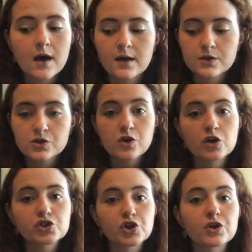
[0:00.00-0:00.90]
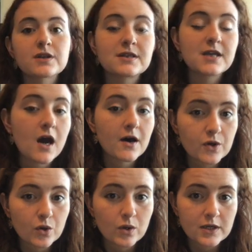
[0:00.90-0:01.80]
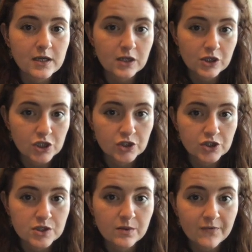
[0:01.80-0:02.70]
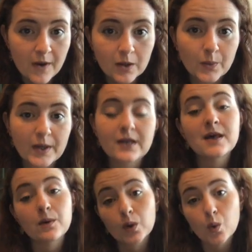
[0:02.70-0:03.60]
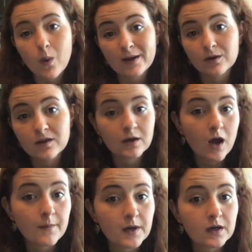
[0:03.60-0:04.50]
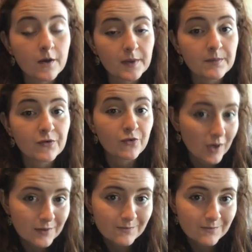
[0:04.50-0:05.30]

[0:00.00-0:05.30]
structure that the other coordinating conjunctions were following that required the comma coming before it.